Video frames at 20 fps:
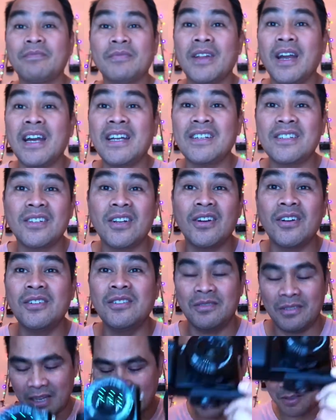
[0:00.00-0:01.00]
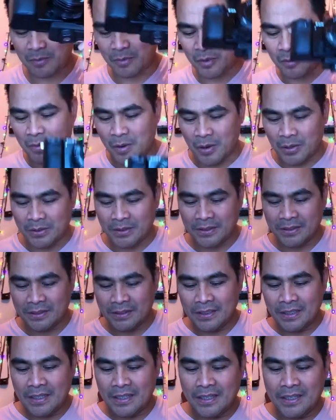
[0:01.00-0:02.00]
I don't know, let's move on.
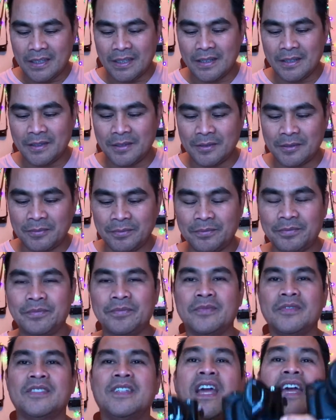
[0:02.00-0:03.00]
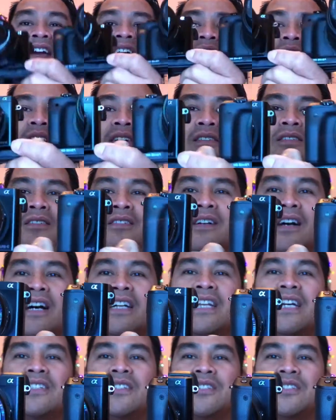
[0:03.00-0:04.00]
There you go,
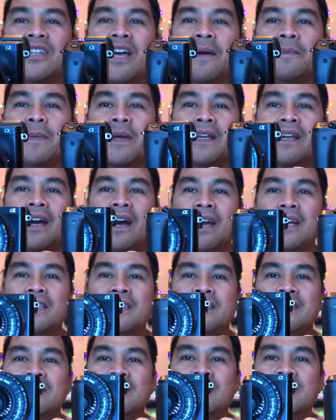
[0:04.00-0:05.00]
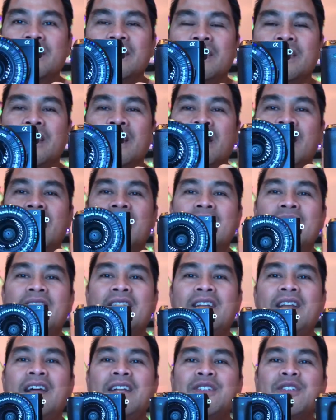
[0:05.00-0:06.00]
another topic guys.
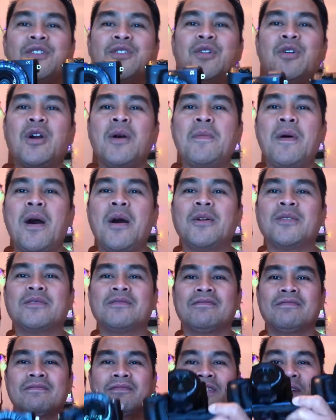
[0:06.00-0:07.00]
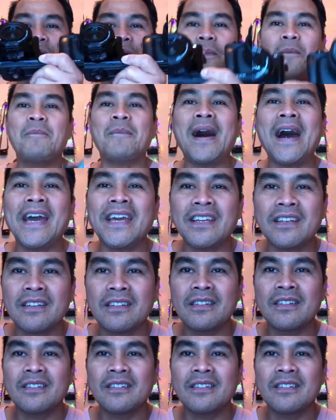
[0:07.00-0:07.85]
Let's talk about mic.